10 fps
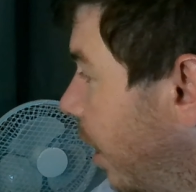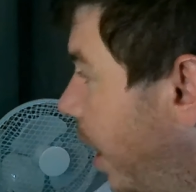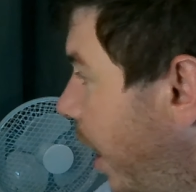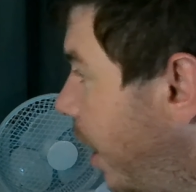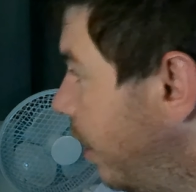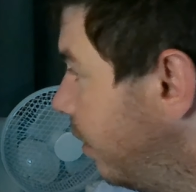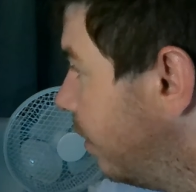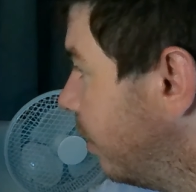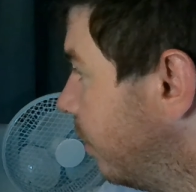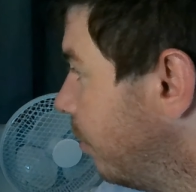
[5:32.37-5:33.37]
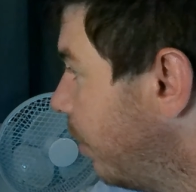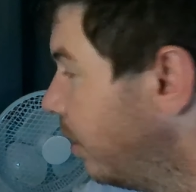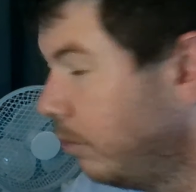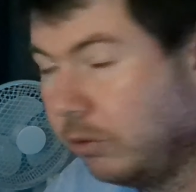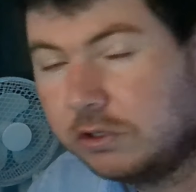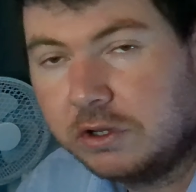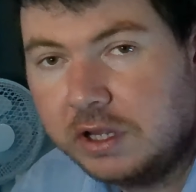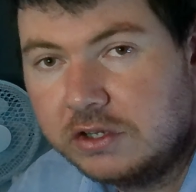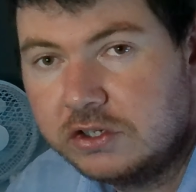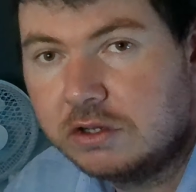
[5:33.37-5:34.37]
and the motherboard
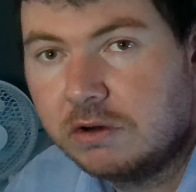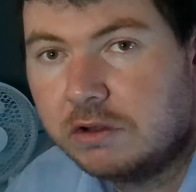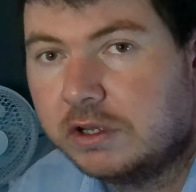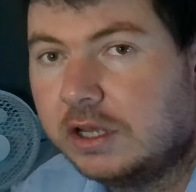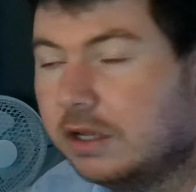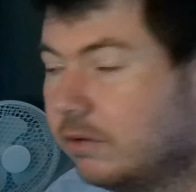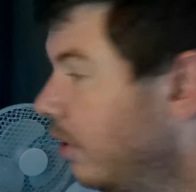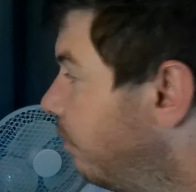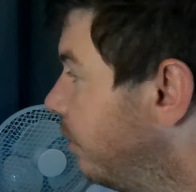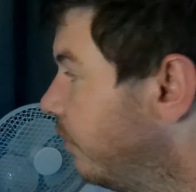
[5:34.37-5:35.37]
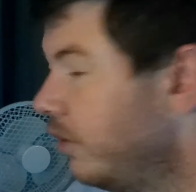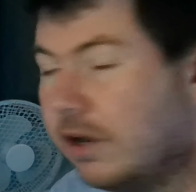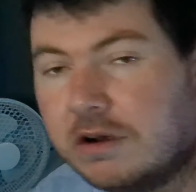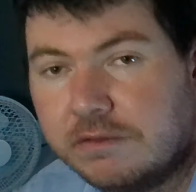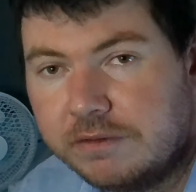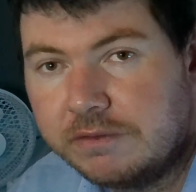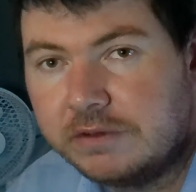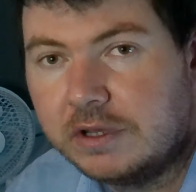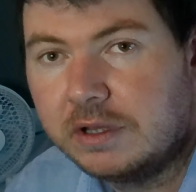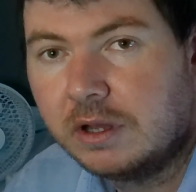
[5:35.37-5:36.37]
connection, you're looking at roughly
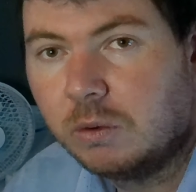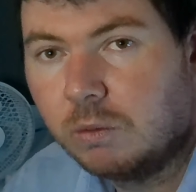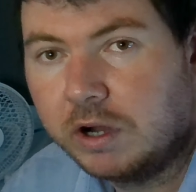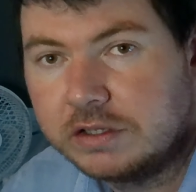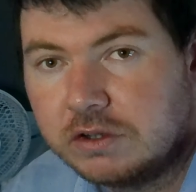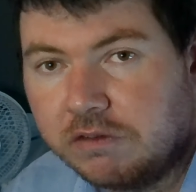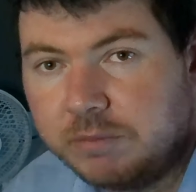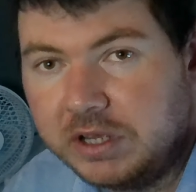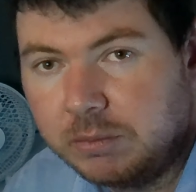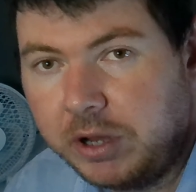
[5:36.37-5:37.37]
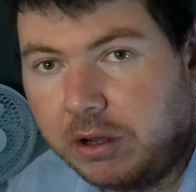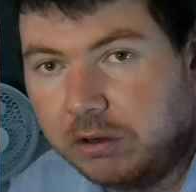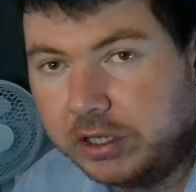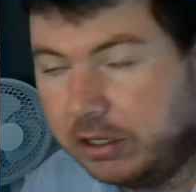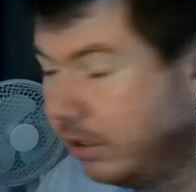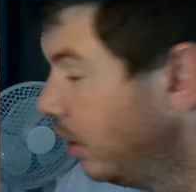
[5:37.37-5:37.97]
350 watts of peak power here.